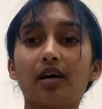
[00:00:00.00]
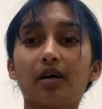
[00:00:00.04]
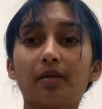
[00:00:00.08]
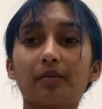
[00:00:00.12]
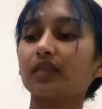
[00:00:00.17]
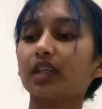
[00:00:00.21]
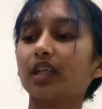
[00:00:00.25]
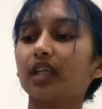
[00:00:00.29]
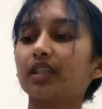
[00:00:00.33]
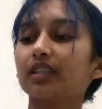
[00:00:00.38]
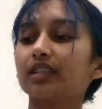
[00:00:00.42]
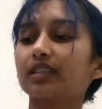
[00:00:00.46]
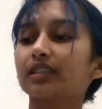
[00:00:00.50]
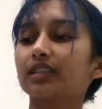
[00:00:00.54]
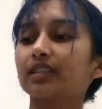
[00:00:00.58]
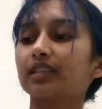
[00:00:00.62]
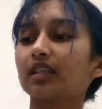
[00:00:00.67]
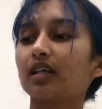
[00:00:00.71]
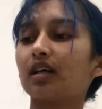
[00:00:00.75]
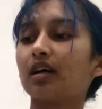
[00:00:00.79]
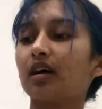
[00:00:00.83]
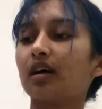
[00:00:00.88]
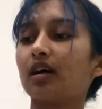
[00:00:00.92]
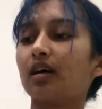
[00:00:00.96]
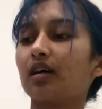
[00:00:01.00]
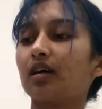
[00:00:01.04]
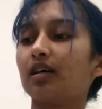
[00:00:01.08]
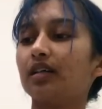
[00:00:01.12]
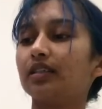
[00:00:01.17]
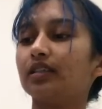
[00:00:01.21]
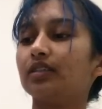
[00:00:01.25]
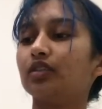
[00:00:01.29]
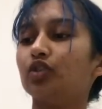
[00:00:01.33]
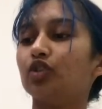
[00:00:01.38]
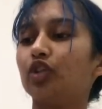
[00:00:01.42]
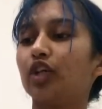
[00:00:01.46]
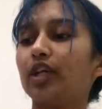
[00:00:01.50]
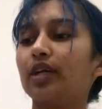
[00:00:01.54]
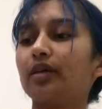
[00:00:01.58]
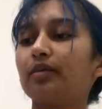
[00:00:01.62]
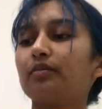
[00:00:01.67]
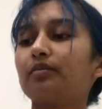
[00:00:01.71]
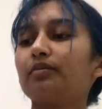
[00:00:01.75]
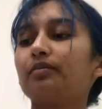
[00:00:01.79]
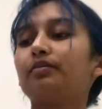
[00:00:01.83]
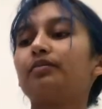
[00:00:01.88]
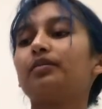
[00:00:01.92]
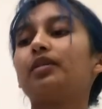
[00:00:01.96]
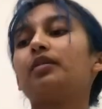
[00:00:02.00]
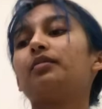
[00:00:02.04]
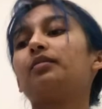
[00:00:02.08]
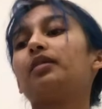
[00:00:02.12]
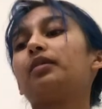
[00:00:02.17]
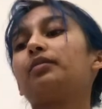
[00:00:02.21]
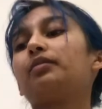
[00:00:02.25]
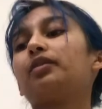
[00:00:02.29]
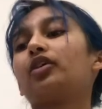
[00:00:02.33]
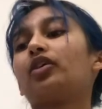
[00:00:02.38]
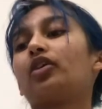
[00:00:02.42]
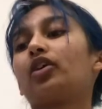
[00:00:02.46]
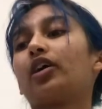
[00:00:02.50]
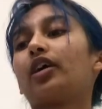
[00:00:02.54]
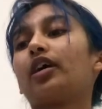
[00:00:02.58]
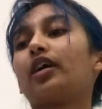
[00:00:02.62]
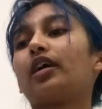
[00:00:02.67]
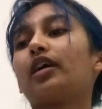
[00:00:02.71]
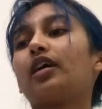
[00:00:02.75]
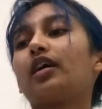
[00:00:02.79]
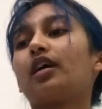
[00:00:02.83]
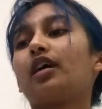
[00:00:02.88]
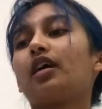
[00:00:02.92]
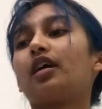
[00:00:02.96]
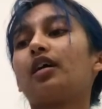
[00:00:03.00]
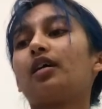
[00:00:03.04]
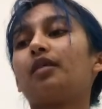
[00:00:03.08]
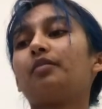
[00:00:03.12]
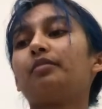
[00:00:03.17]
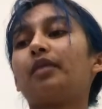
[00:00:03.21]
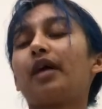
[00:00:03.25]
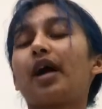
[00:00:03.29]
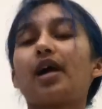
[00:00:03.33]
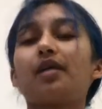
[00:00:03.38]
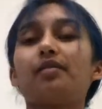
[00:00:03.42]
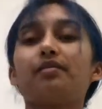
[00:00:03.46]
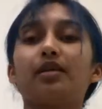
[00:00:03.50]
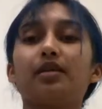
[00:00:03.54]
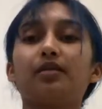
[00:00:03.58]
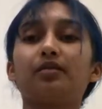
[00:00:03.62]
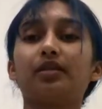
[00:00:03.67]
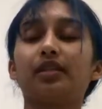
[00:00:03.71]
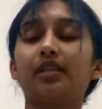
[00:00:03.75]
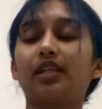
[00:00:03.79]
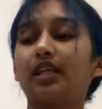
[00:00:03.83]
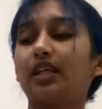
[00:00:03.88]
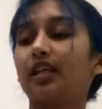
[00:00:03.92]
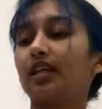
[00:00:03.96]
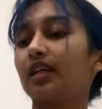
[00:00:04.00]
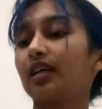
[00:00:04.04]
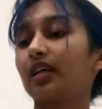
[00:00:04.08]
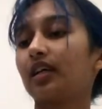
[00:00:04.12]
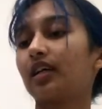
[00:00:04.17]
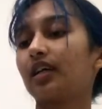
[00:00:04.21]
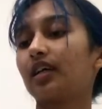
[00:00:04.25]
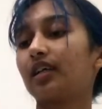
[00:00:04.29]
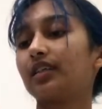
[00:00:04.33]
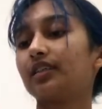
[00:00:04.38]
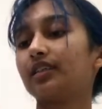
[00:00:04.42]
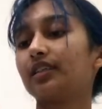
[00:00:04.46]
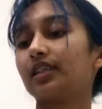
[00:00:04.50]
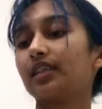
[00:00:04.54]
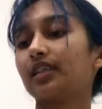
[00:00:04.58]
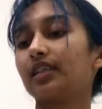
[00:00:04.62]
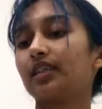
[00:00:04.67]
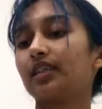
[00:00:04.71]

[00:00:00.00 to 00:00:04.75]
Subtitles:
It's a Dream BB Pure by Maybelline, and it